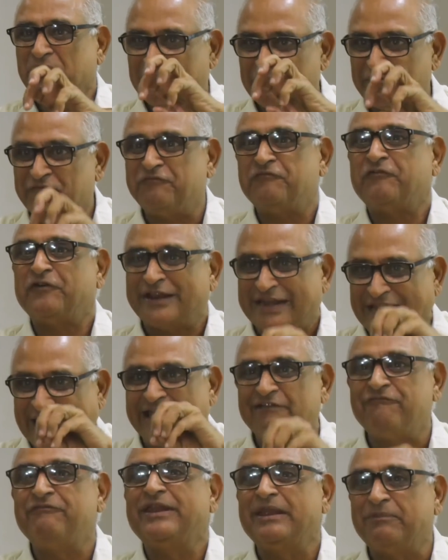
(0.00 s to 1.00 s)
uh, for
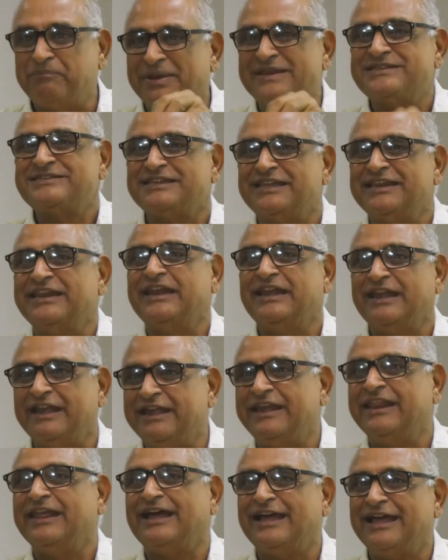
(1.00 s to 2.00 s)
every person in
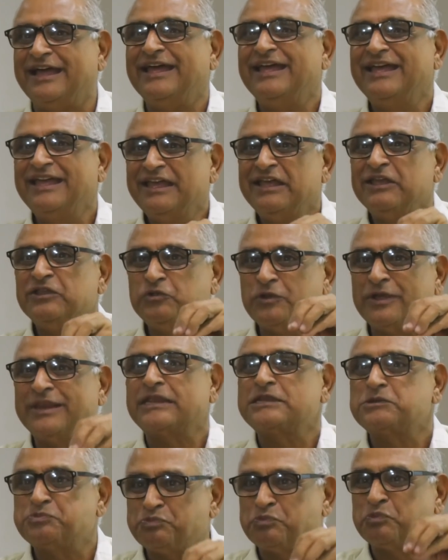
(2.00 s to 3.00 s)
India, you are
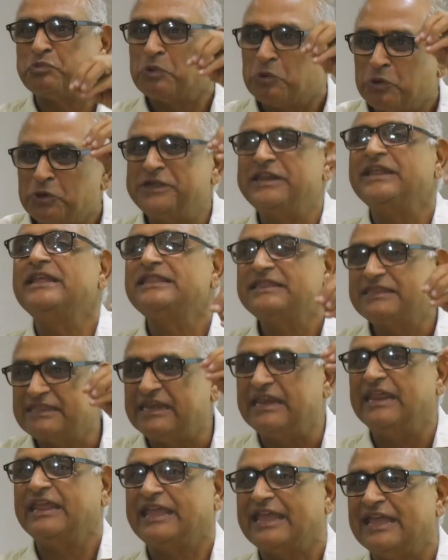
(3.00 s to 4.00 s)
exporting
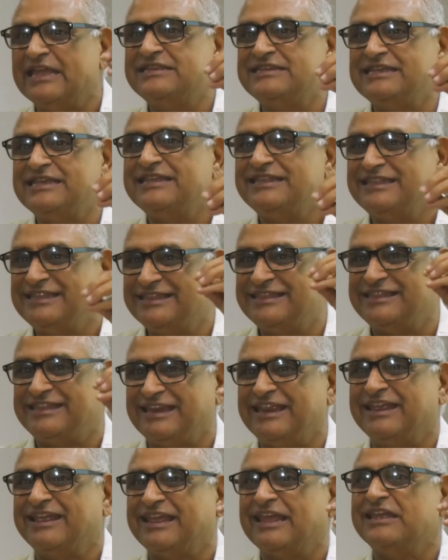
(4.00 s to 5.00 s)
three kilograms,
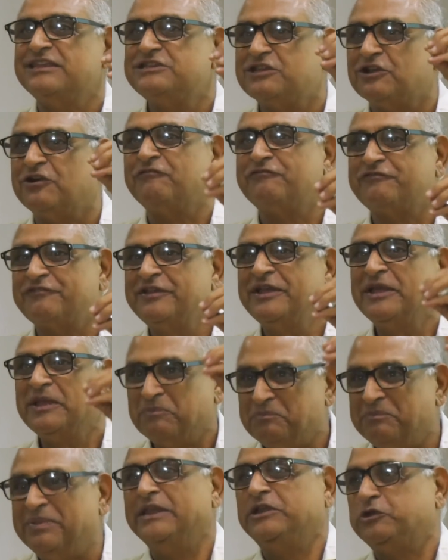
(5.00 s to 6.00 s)
three kilograms of
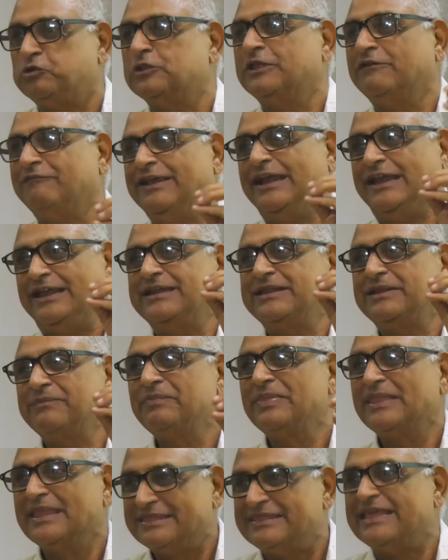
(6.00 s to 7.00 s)
meat to the world.
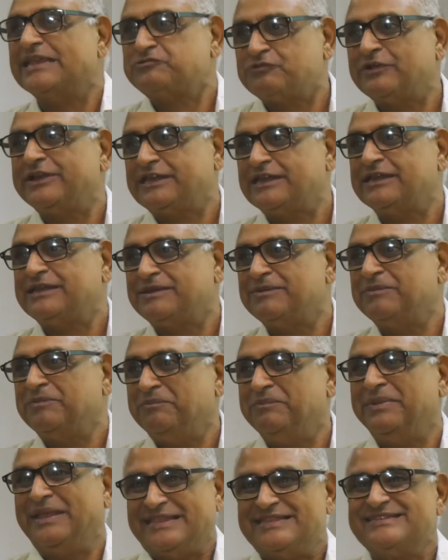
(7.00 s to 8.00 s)
That's what it
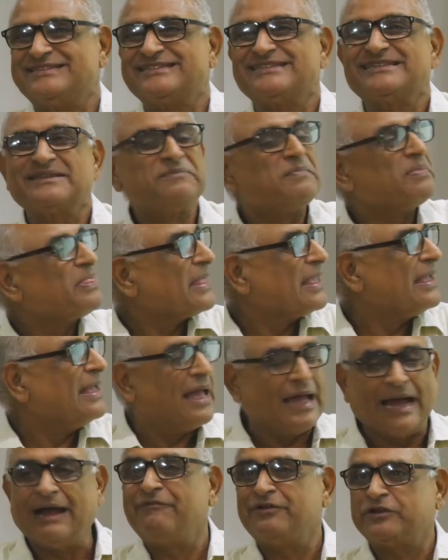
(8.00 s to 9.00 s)
means.
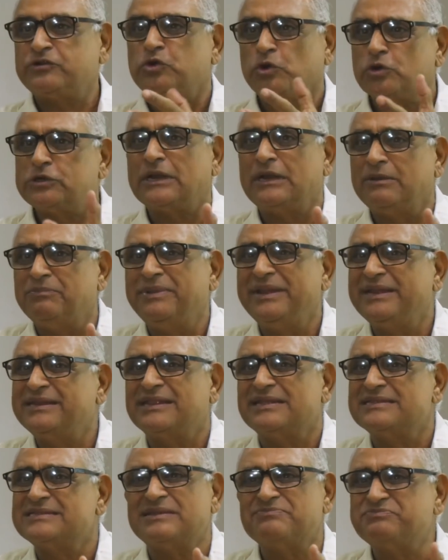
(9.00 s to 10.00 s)
Our total
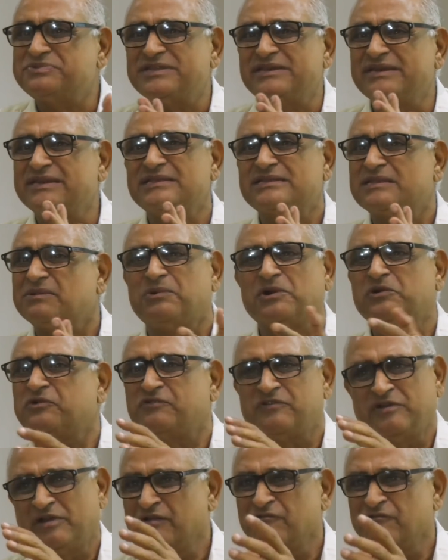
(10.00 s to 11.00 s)
meat consumption is about